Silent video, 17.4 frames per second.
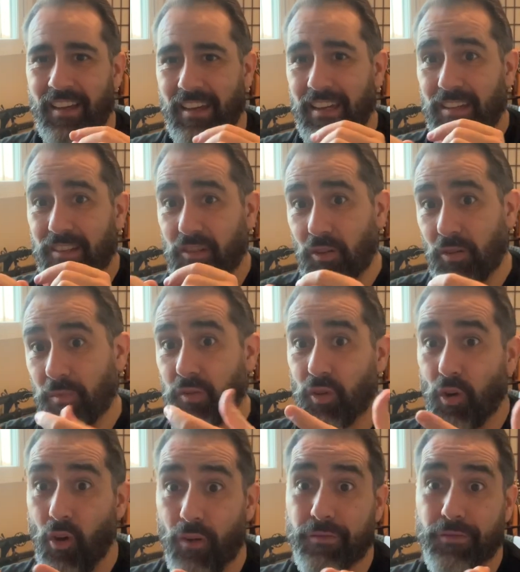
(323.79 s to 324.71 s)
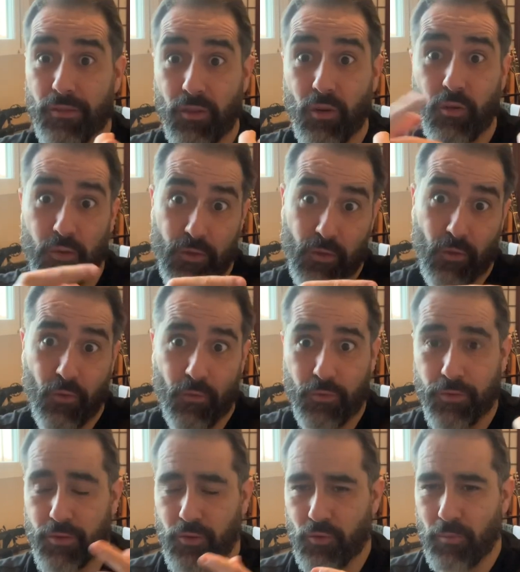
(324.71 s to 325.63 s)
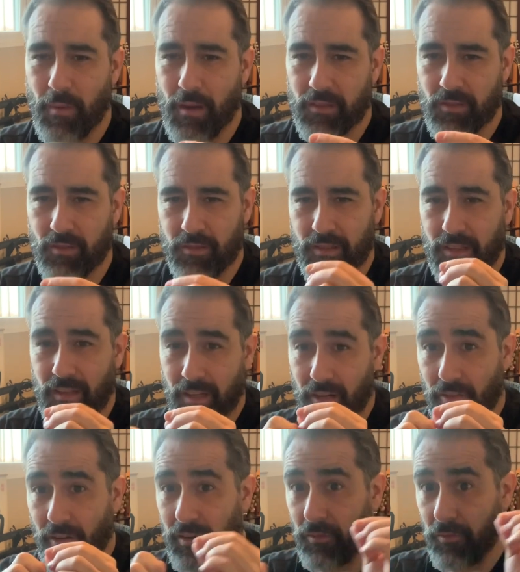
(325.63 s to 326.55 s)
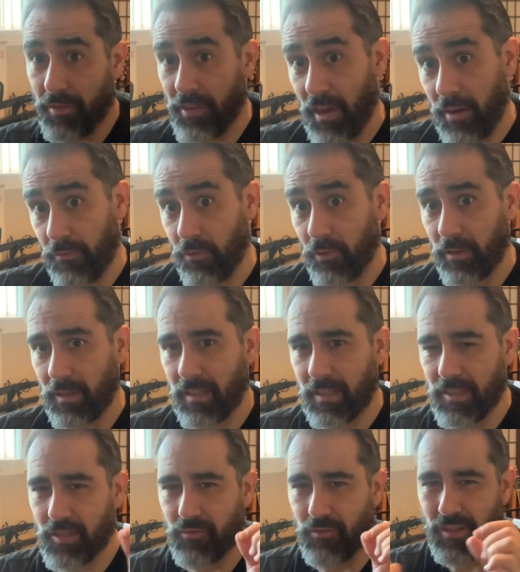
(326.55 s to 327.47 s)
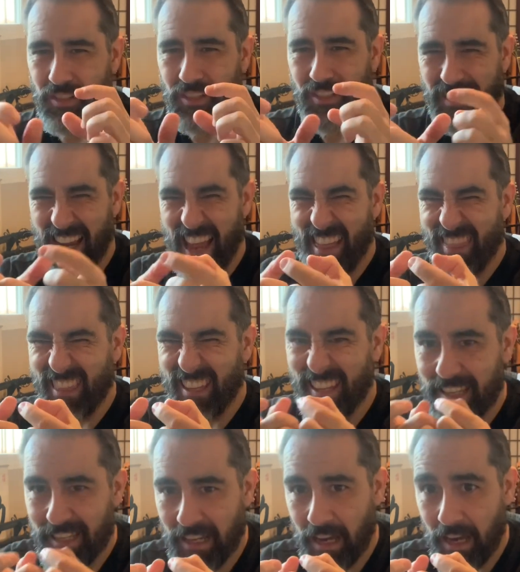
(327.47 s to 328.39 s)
in terms of those other two muscles, the cricothyroid that stretches and the